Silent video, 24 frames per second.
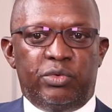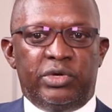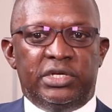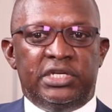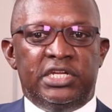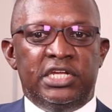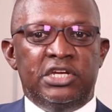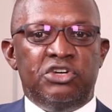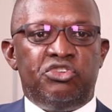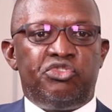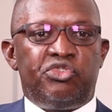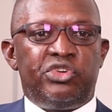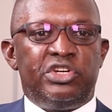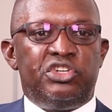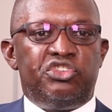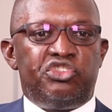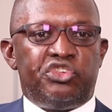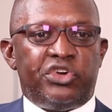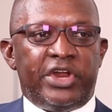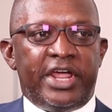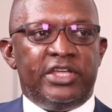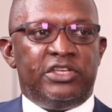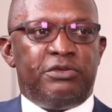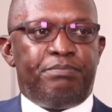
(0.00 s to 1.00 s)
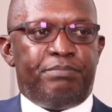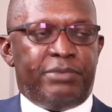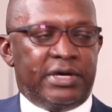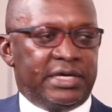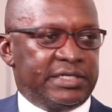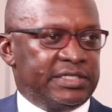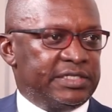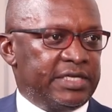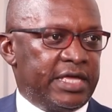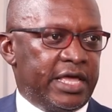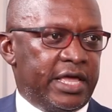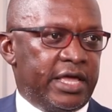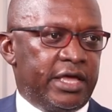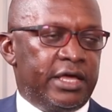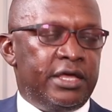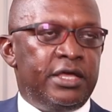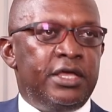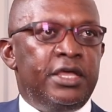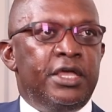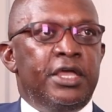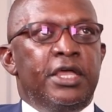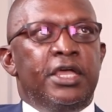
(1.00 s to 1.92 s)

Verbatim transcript: Mm. We didn't retrench per se.